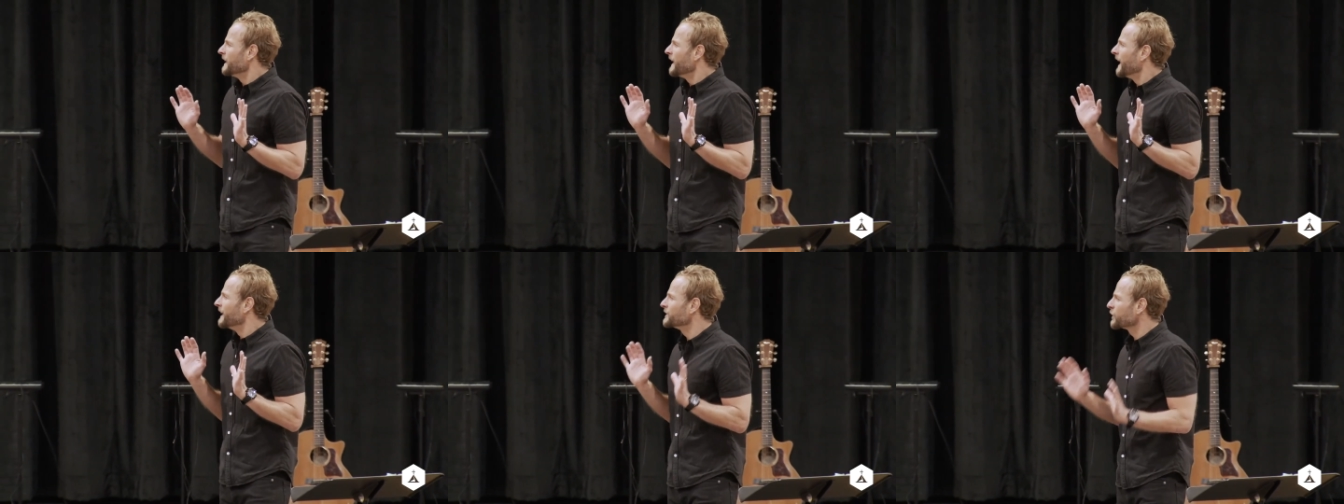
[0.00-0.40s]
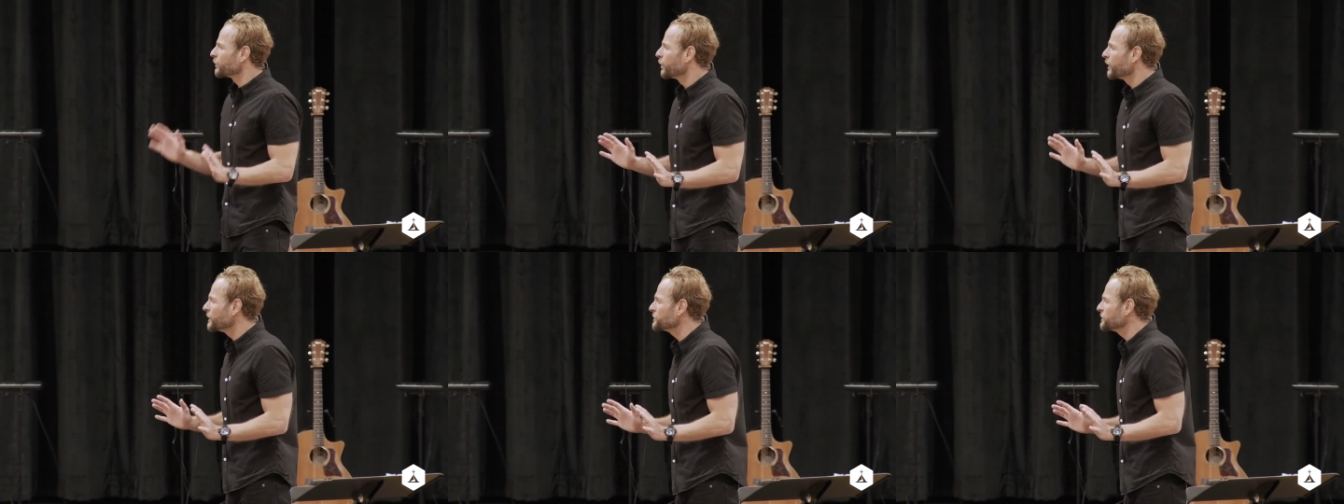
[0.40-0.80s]
and you're
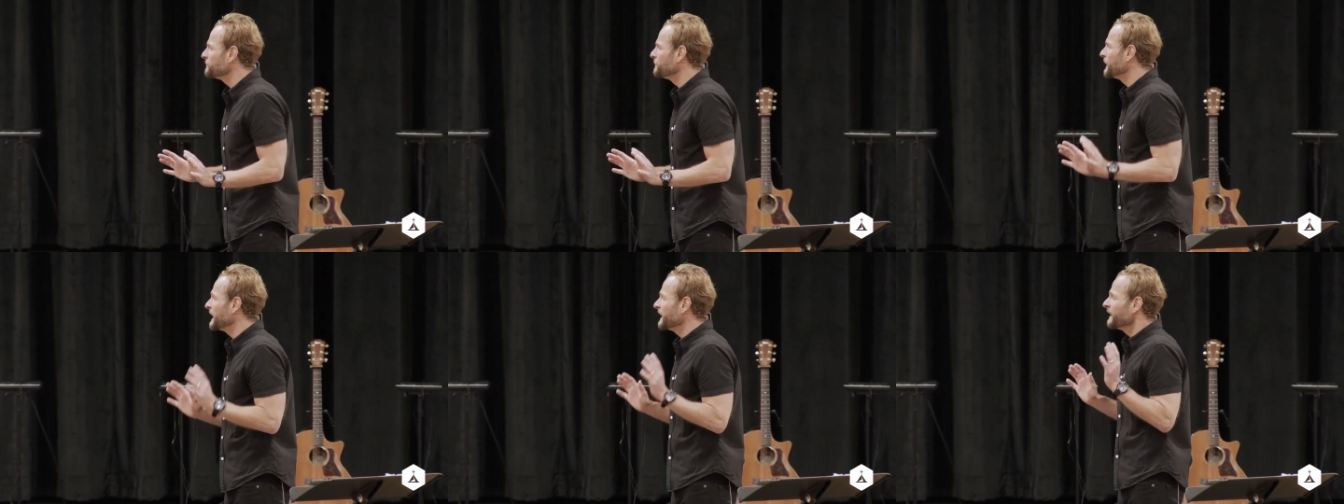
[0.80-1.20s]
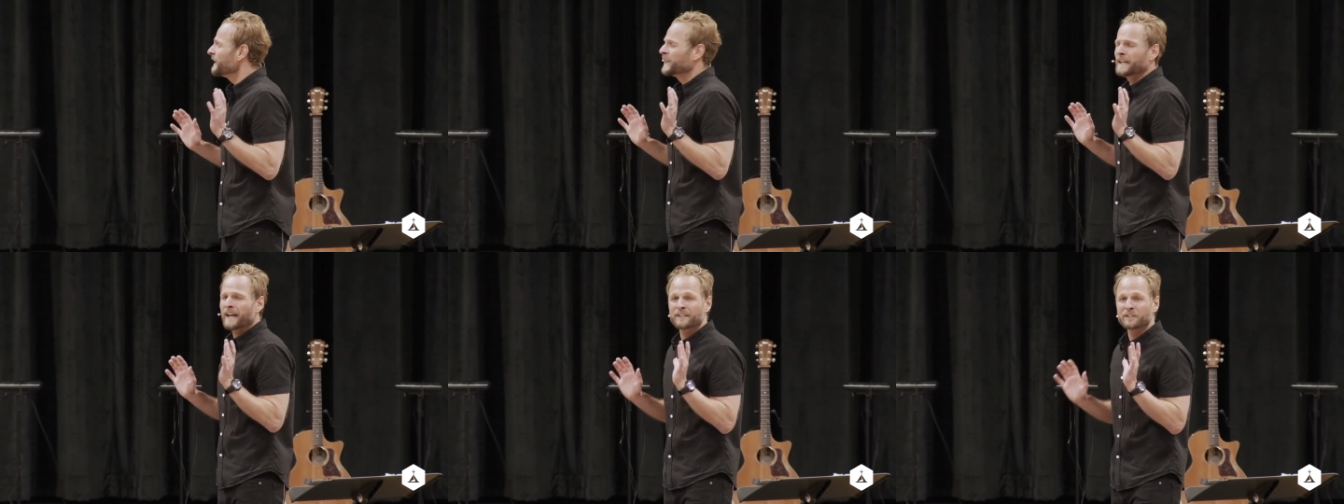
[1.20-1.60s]
worshiping
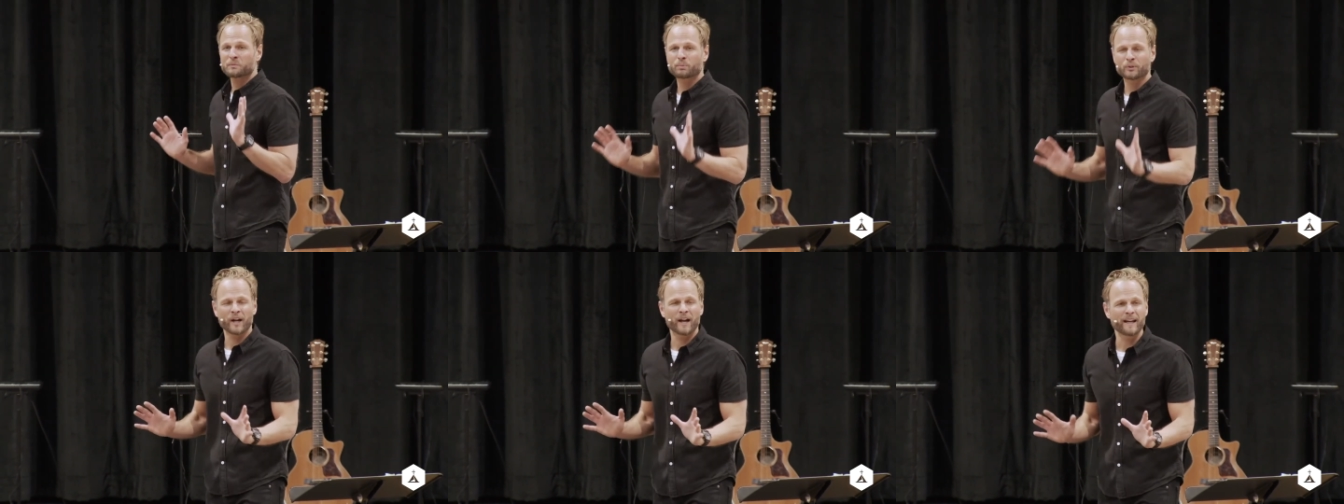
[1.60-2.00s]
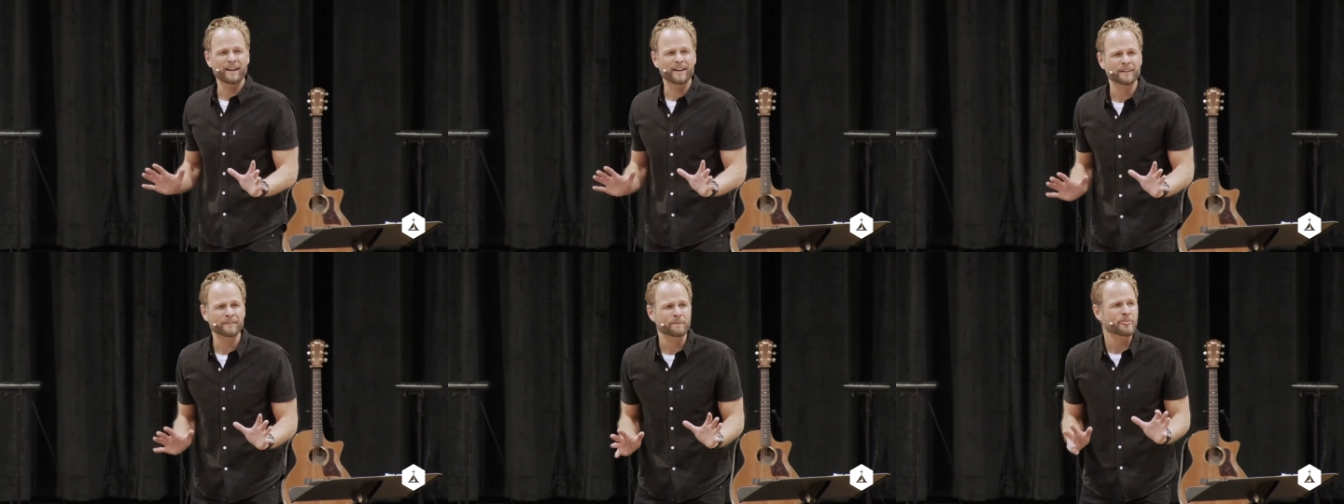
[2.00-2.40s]
and you're
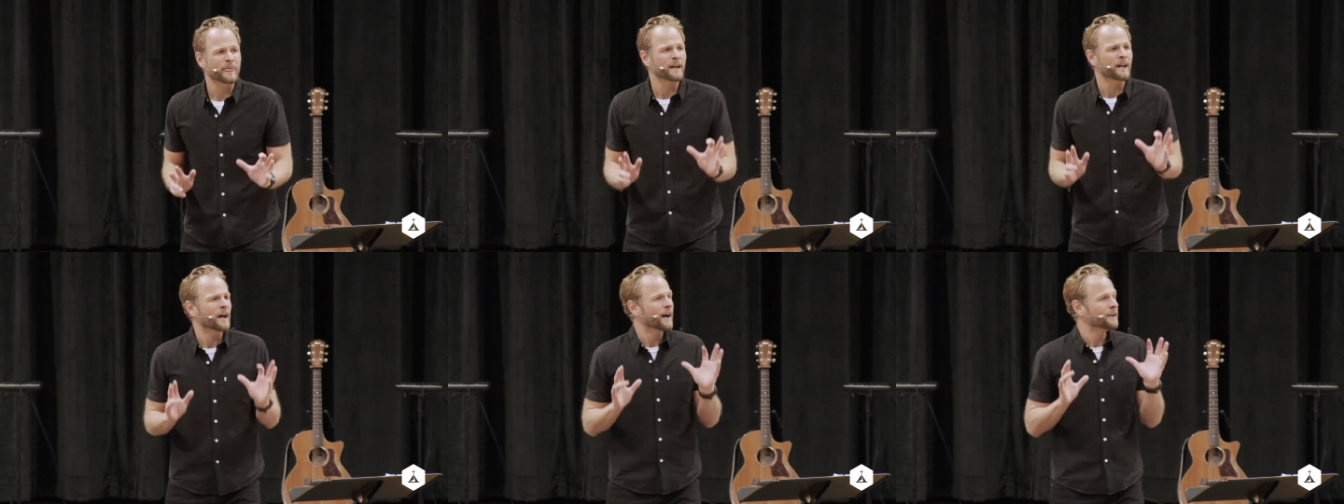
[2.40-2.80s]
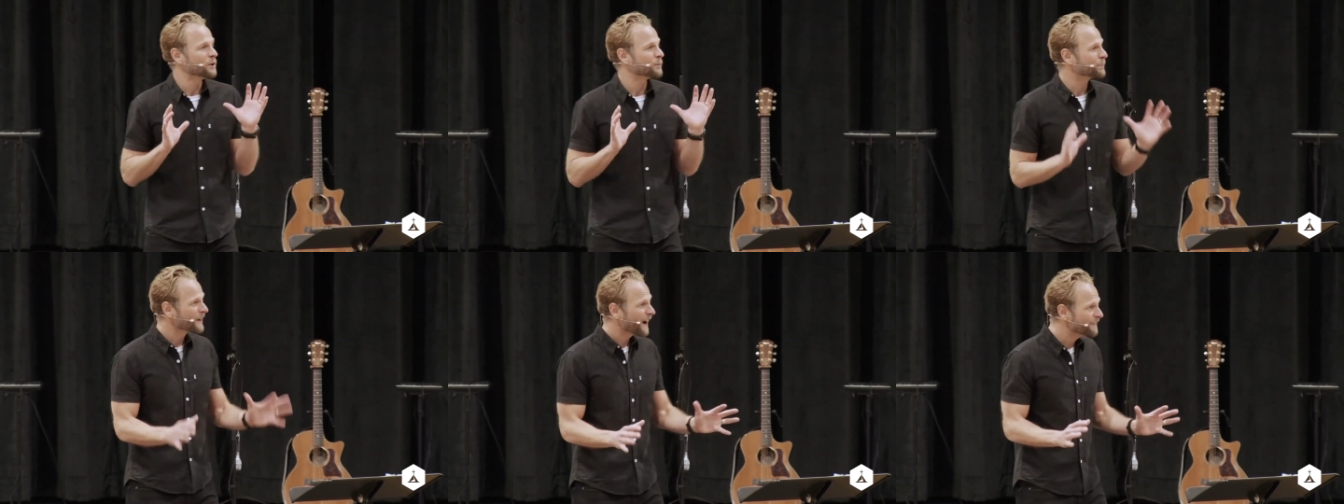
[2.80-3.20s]
praying and you're
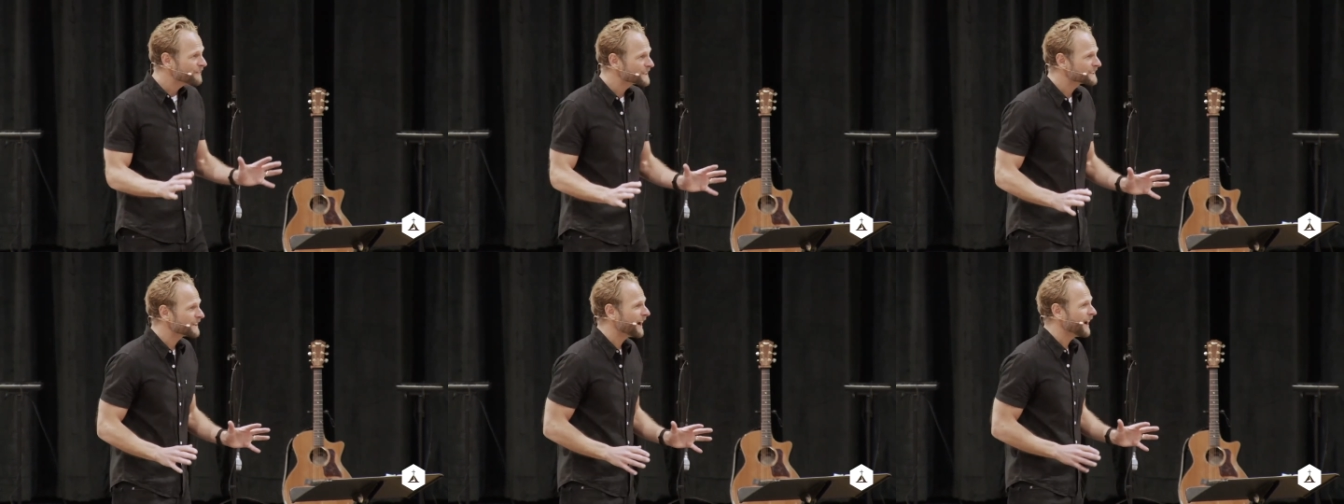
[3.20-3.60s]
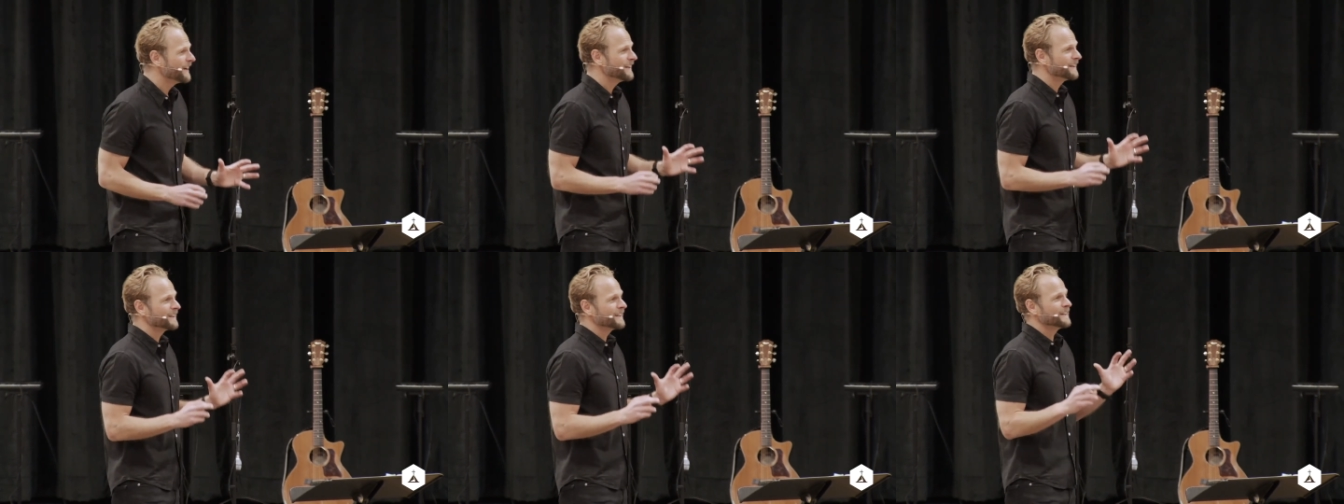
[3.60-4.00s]

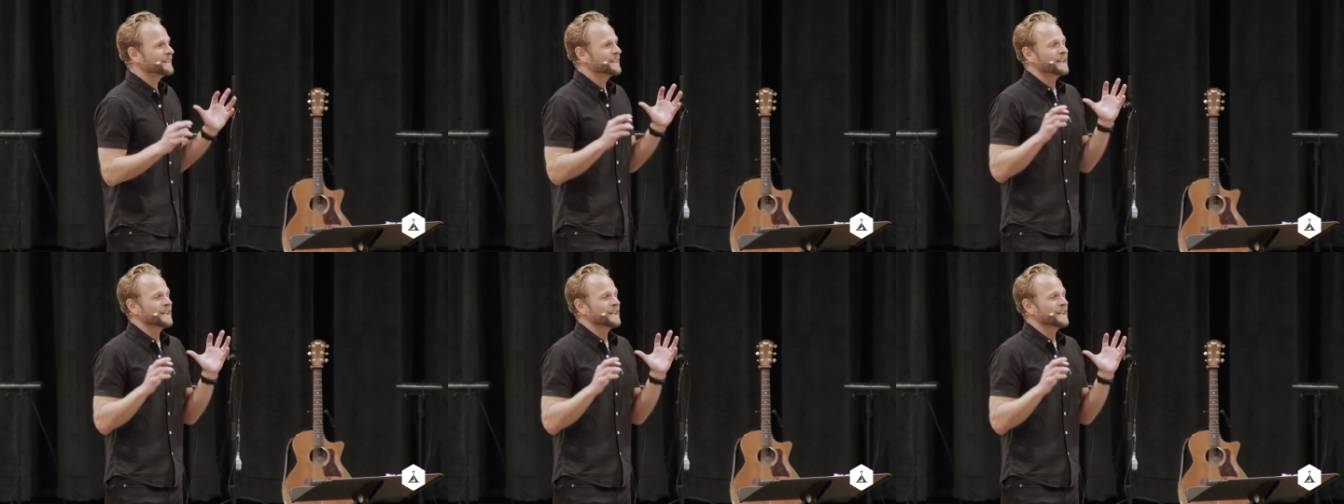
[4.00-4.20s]
prophesying